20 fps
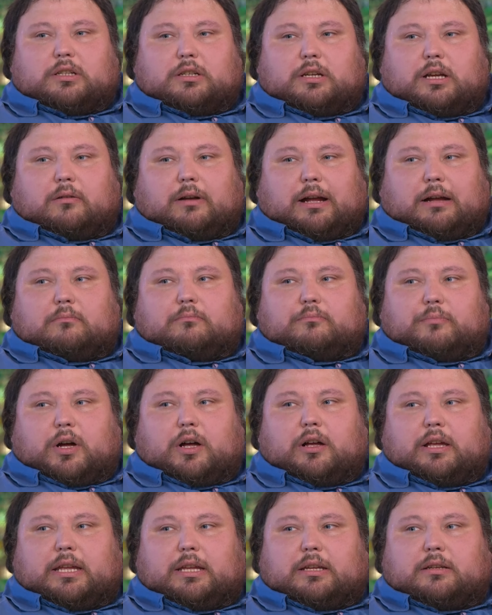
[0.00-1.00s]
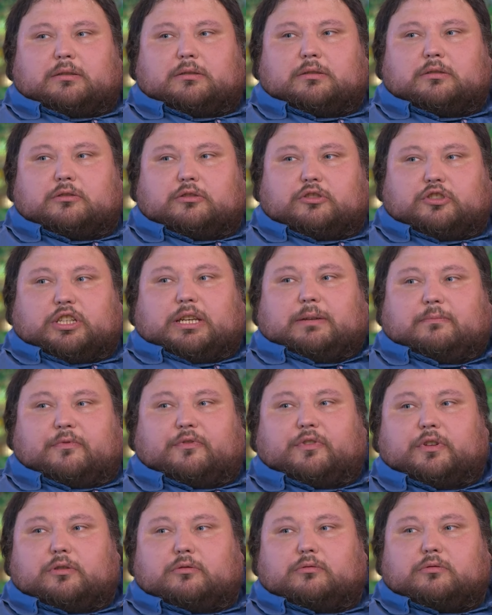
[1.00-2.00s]
to go out and buy cheap
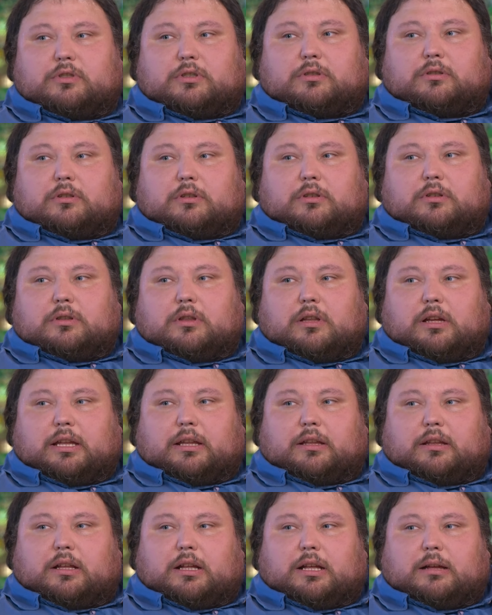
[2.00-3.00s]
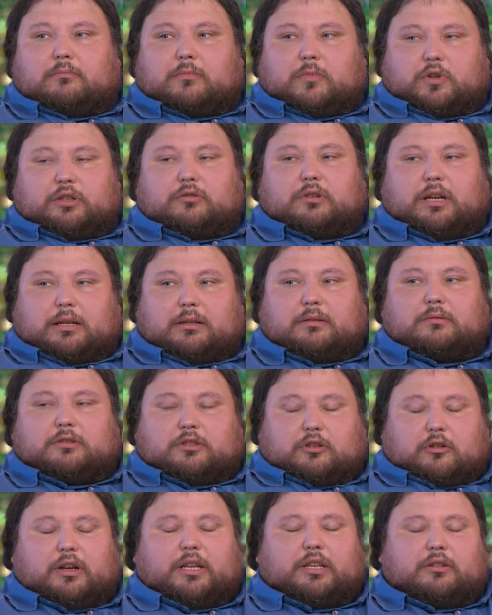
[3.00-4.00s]
food. Like, well, you can
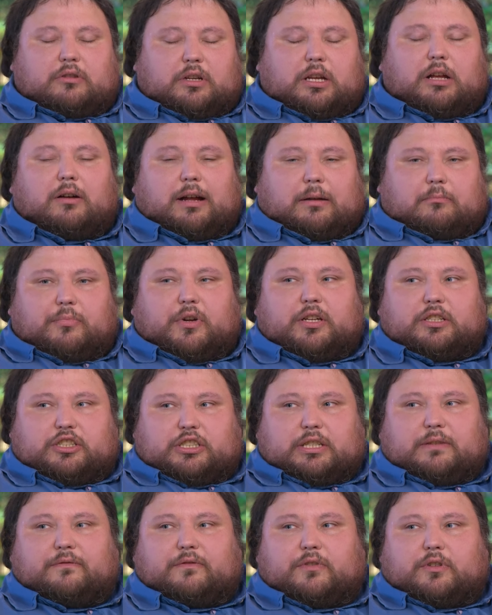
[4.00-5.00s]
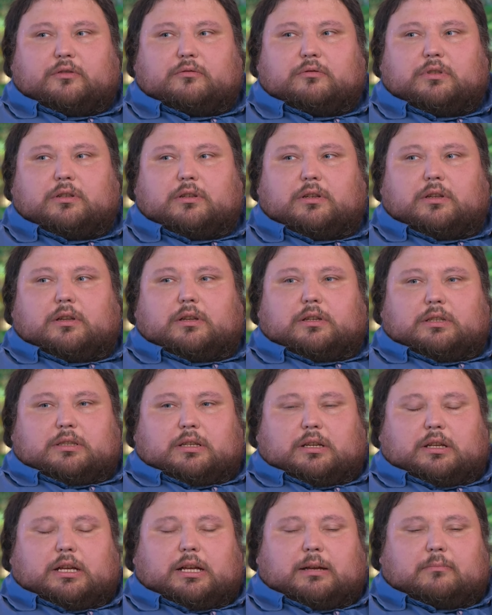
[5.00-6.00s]
go out and buy cheap food.
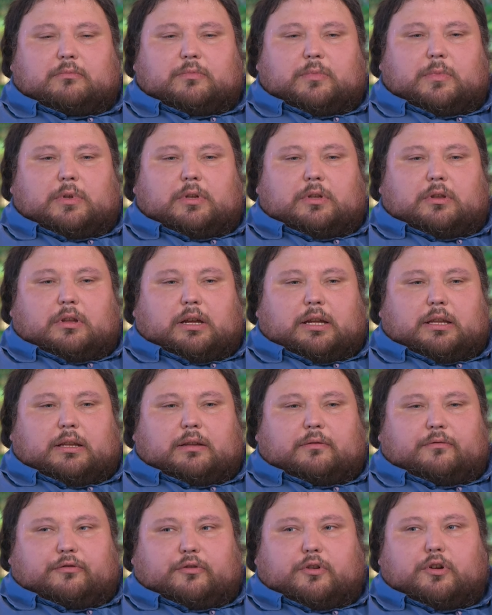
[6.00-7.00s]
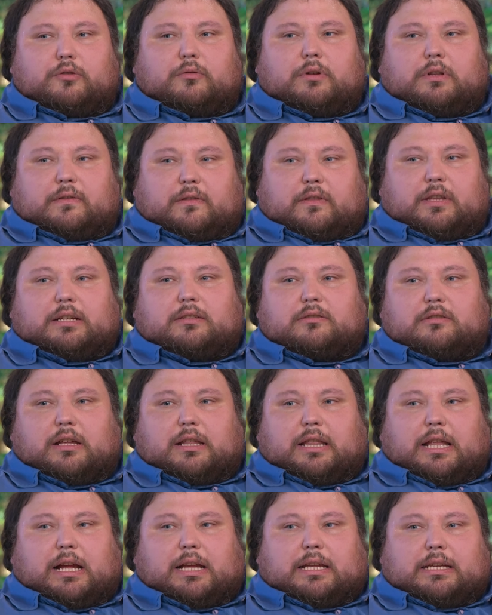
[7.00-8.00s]
Like fruit and things
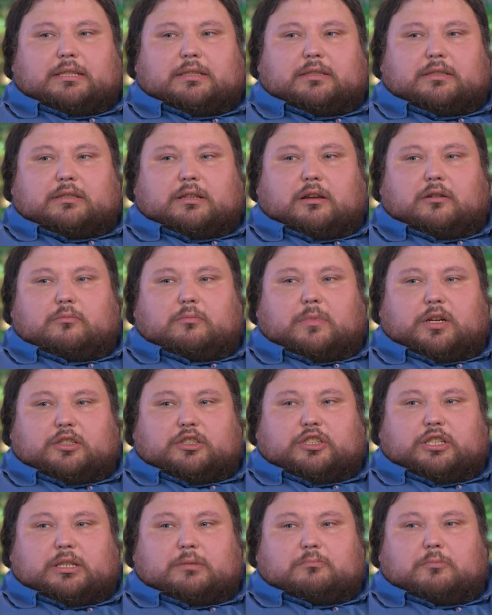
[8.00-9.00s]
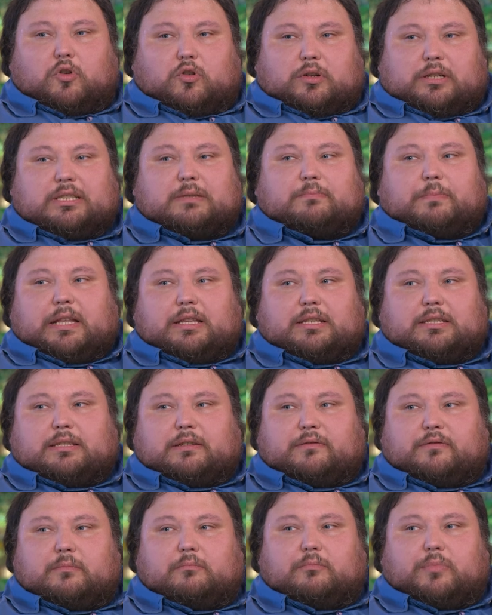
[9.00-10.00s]
like that is so much more
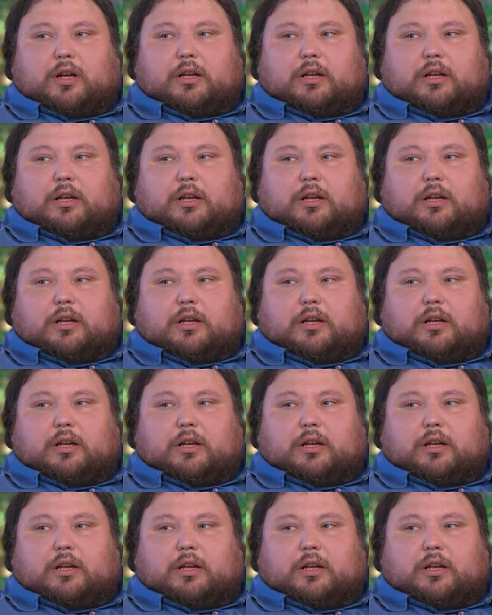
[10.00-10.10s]
expensive than